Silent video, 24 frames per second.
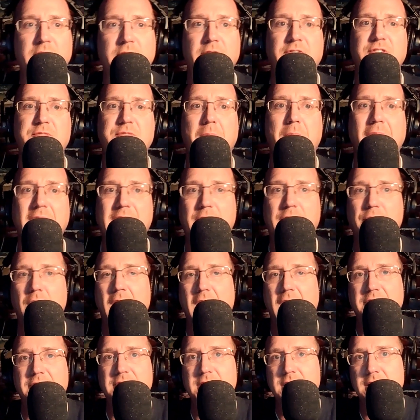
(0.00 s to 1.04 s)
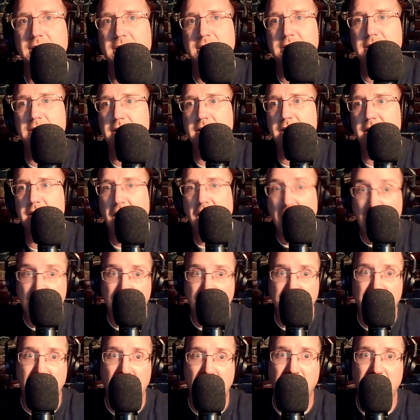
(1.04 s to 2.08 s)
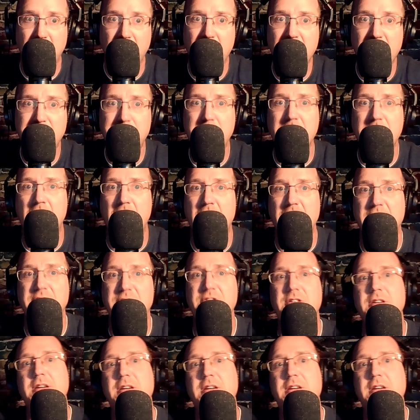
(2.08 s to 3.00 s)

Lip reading: of spycraft and counterespionage,